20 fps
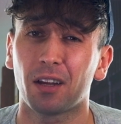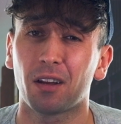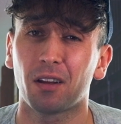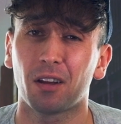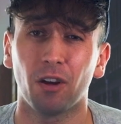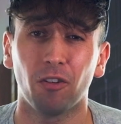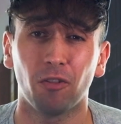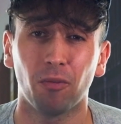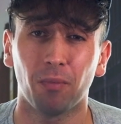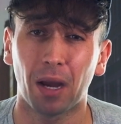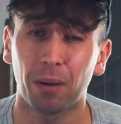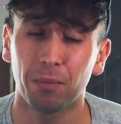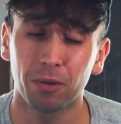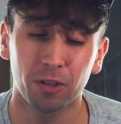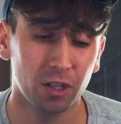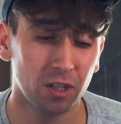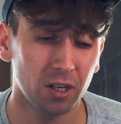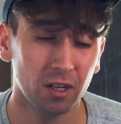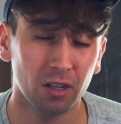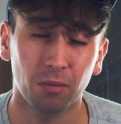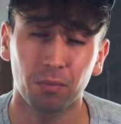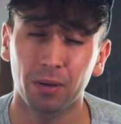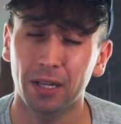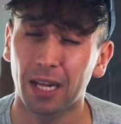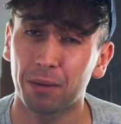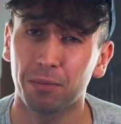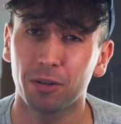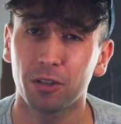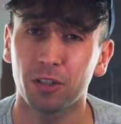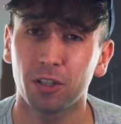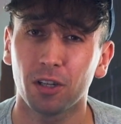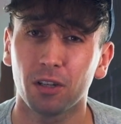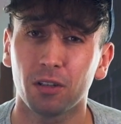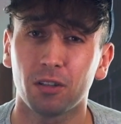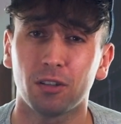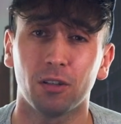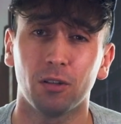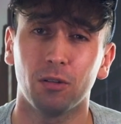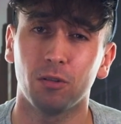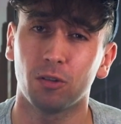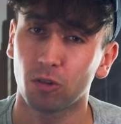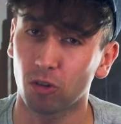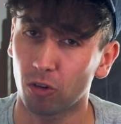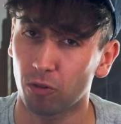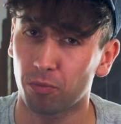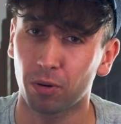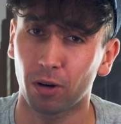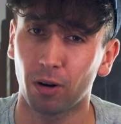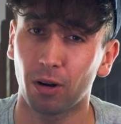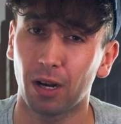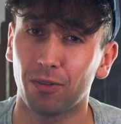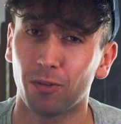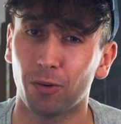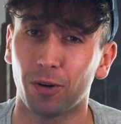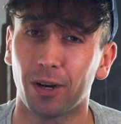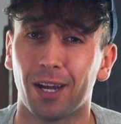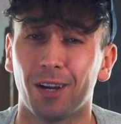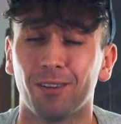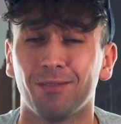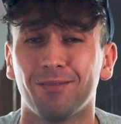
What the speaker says: go from amateur, complete amateur to sort of pro level now.